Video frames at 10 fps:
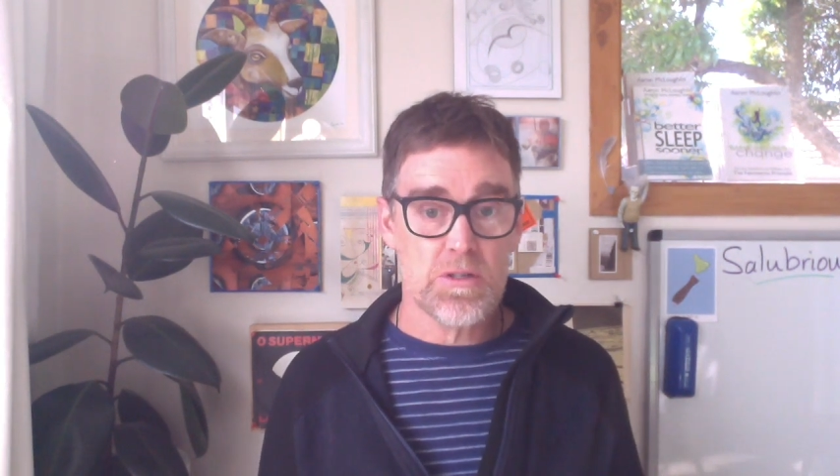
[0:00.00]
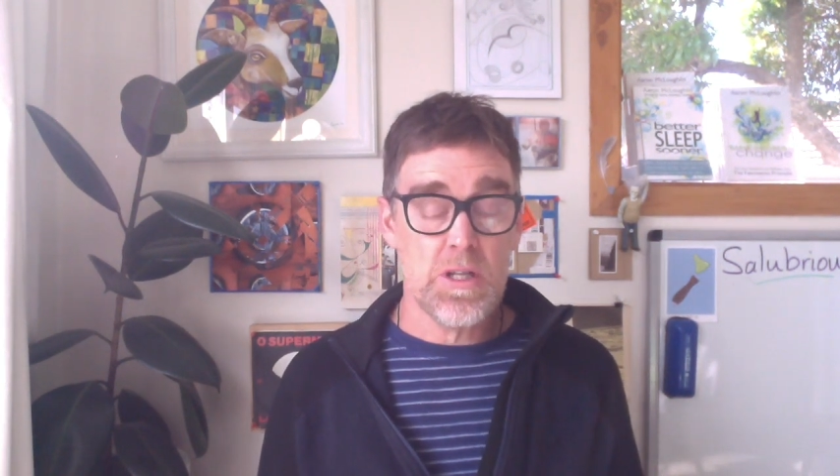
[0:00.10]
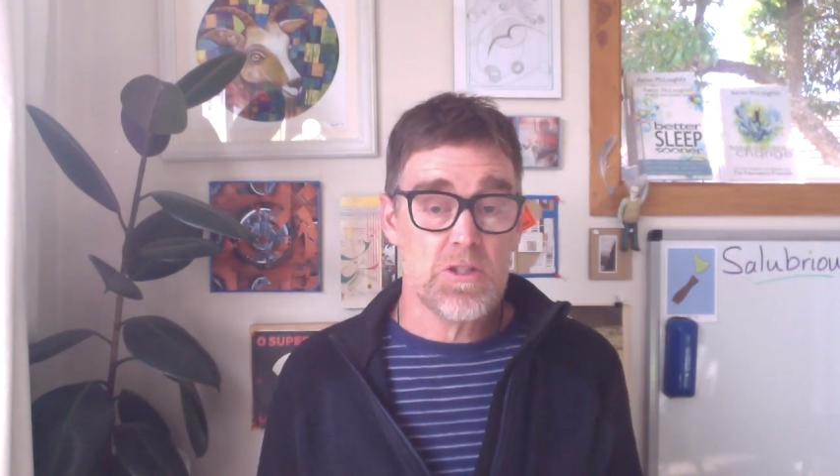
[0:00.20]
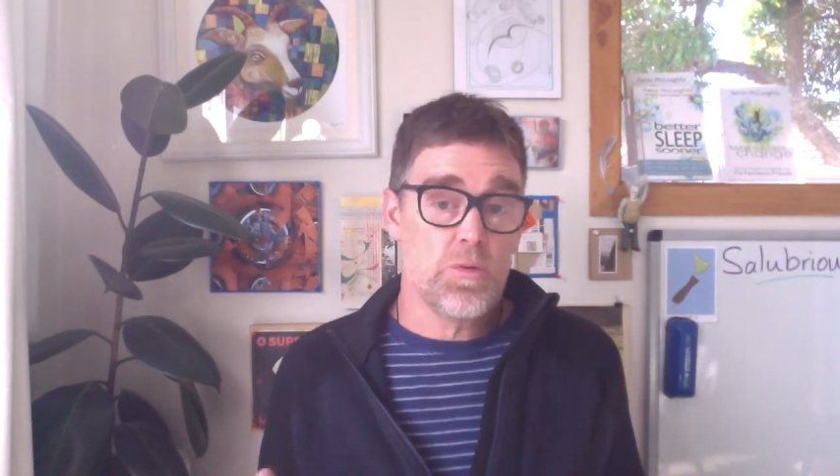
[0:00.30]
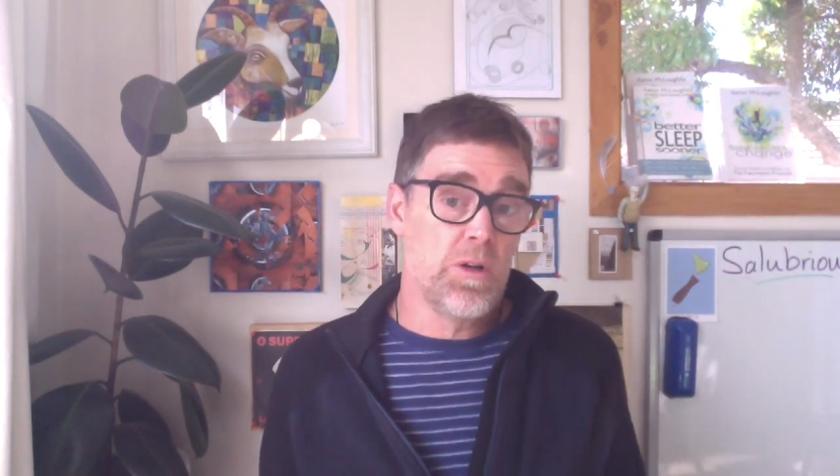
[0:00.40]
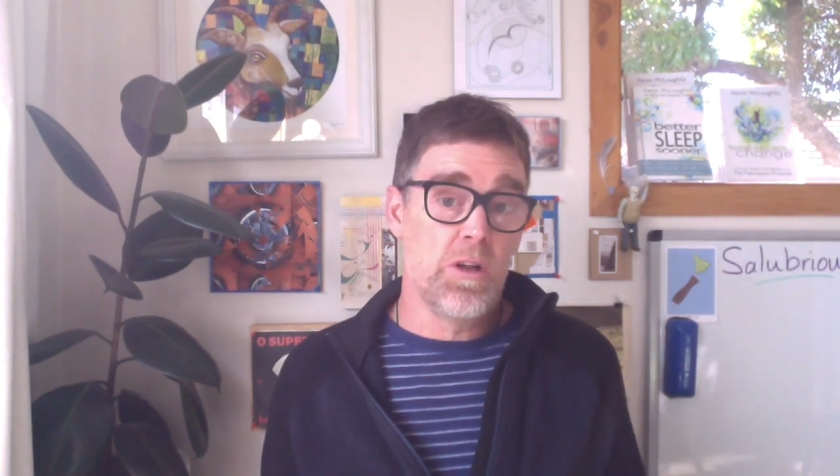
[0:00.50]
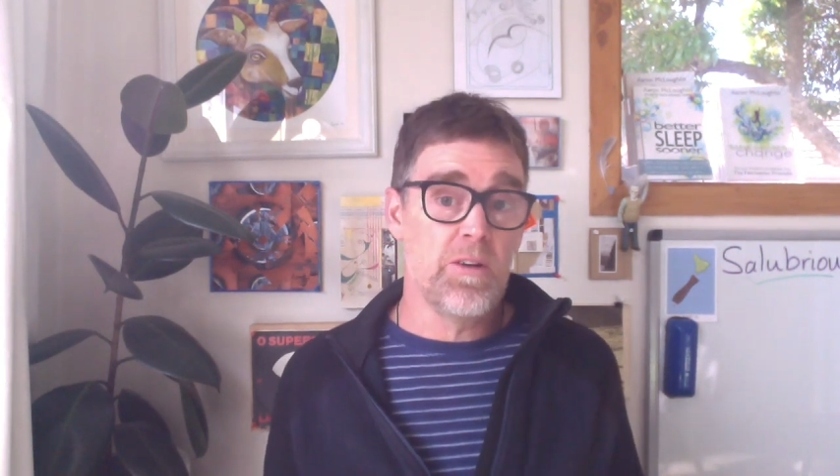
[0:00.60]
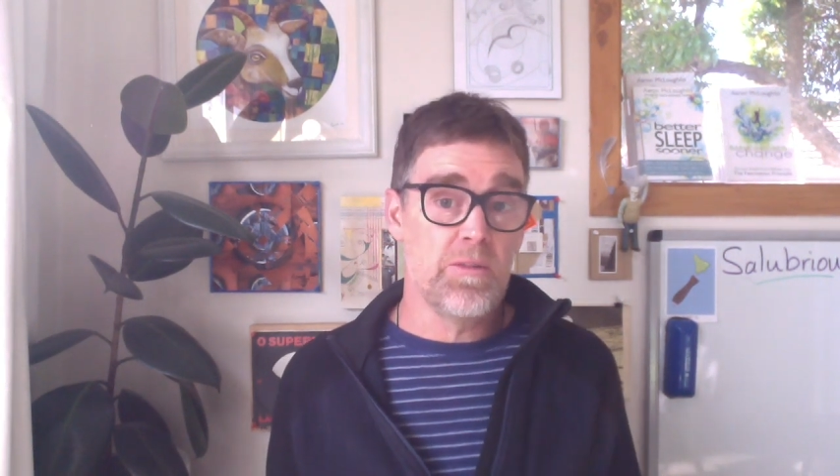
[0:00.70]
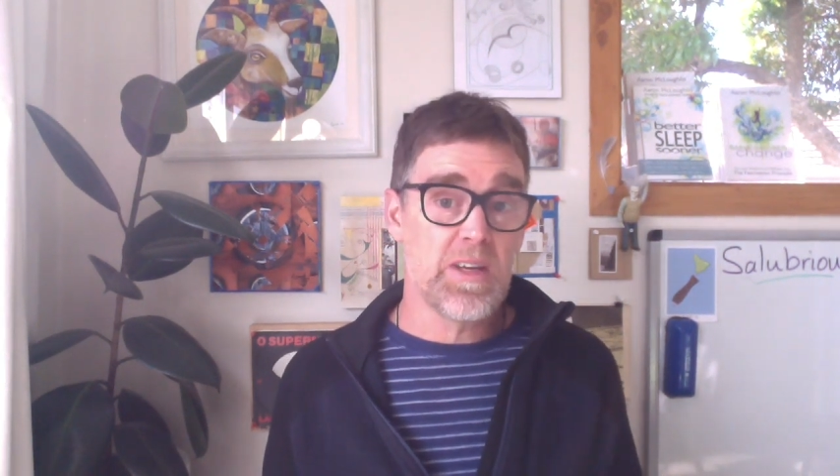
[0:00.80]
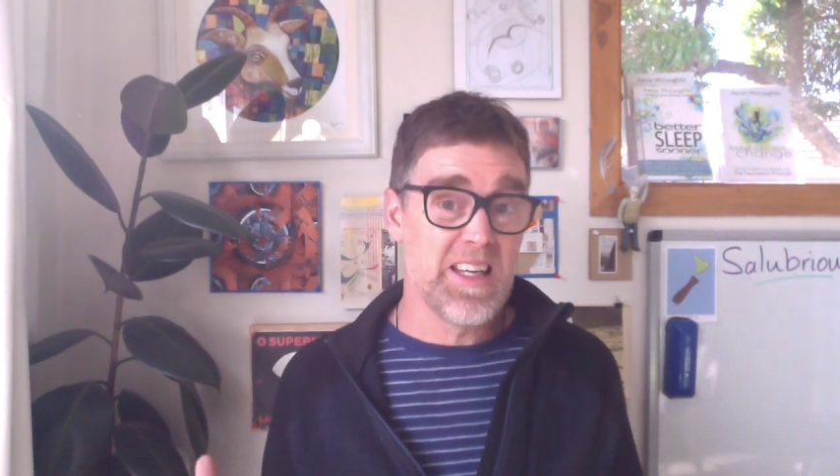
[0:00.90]
and that's what a lot
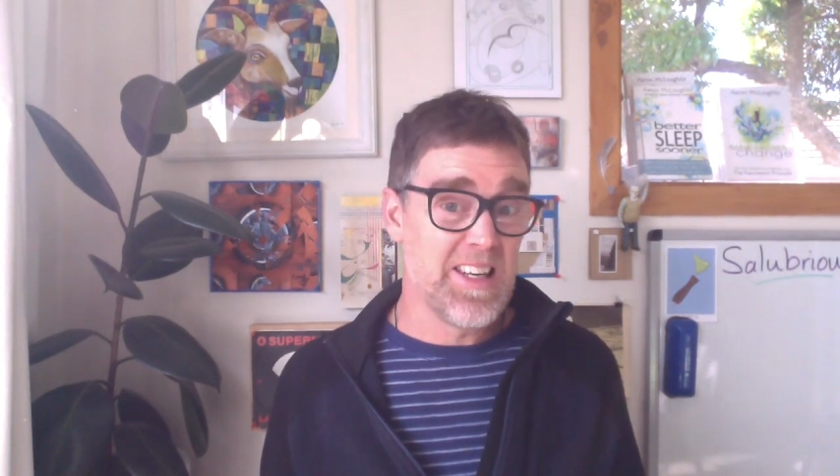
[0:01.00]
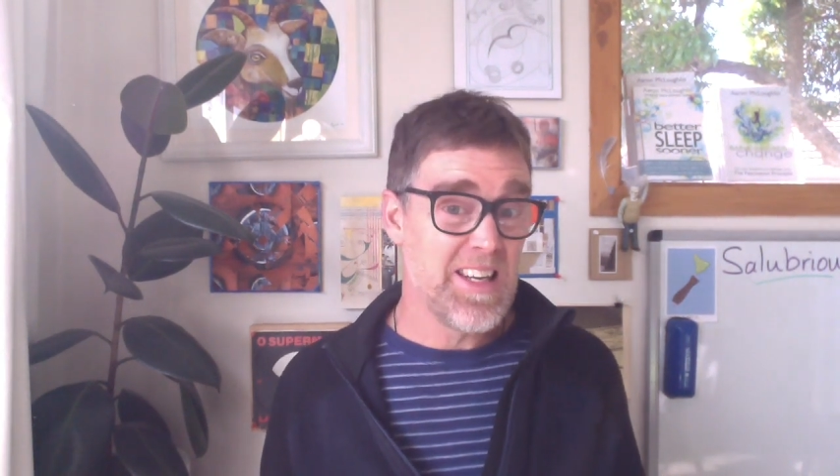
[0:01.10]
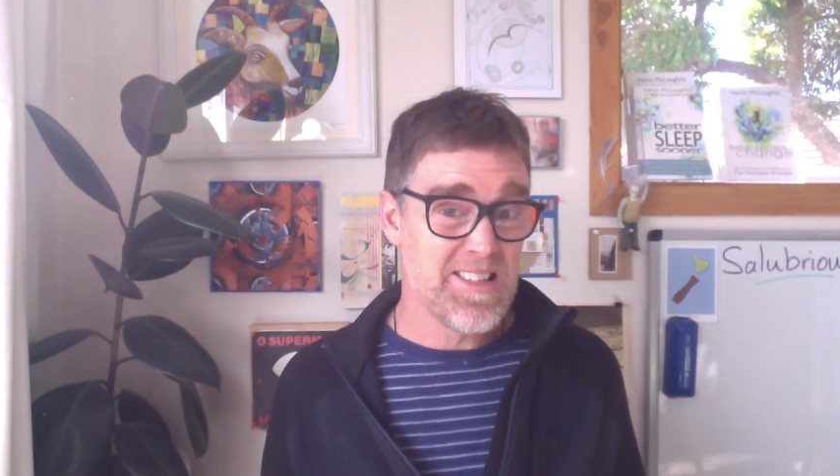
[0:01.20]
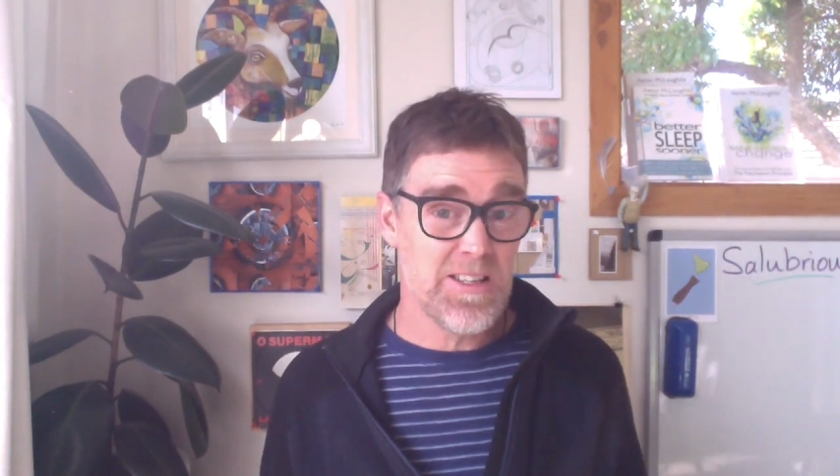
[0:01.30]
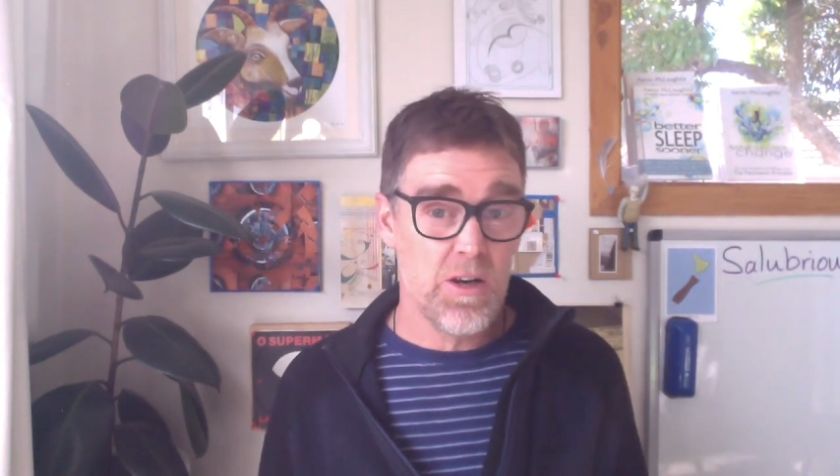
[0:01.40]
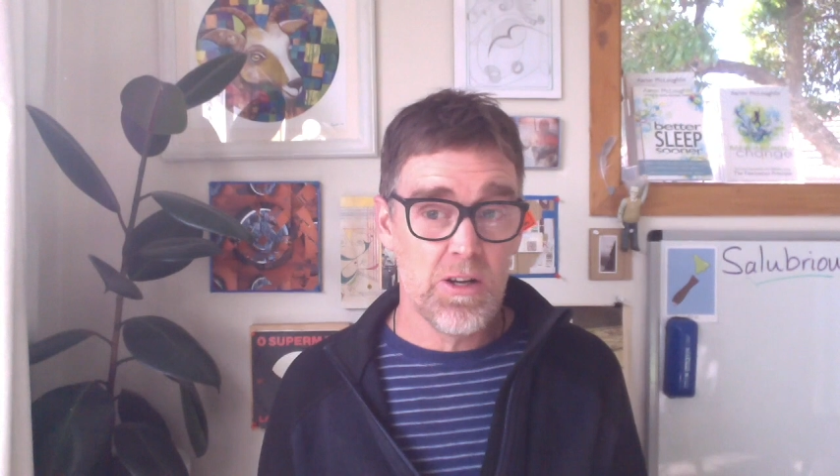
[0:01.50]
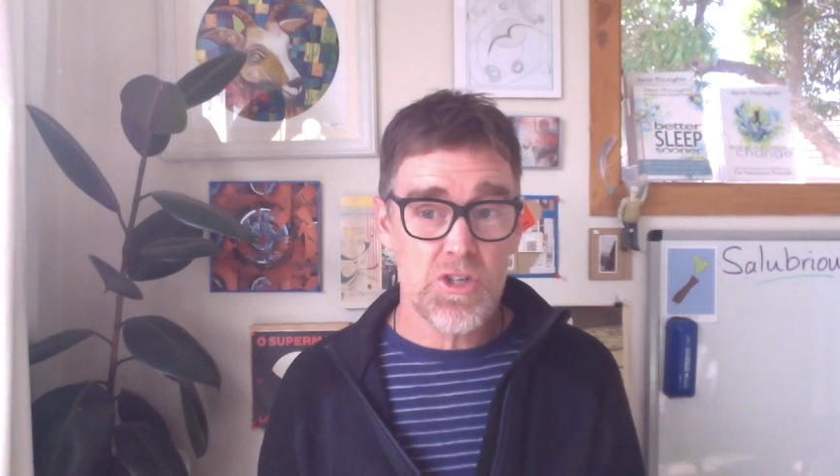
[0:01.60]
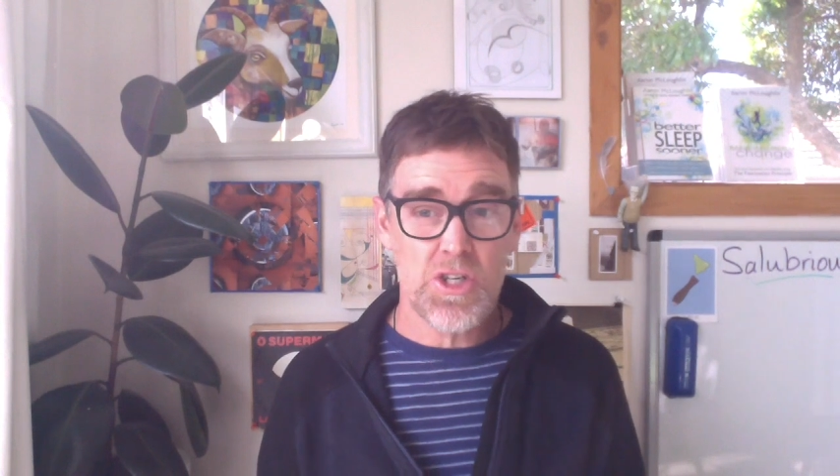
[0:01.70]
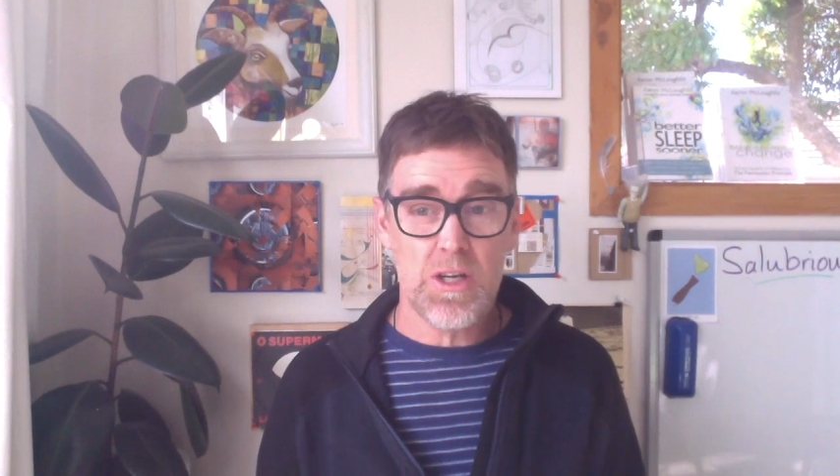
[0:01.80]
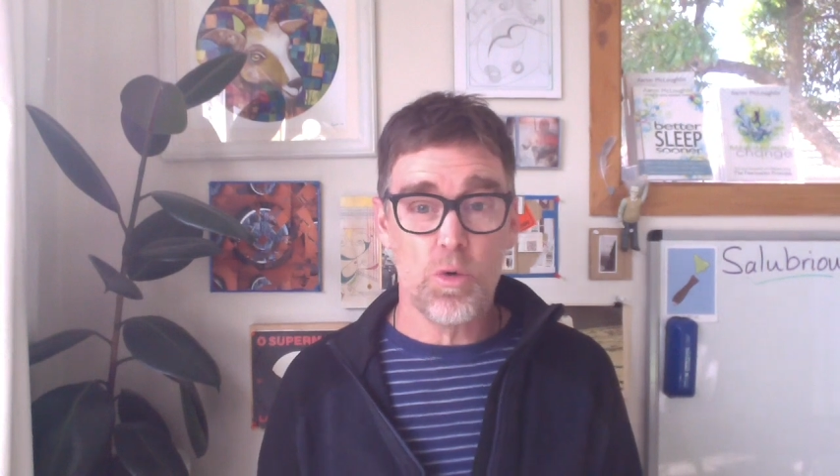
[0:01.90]
of kinesiology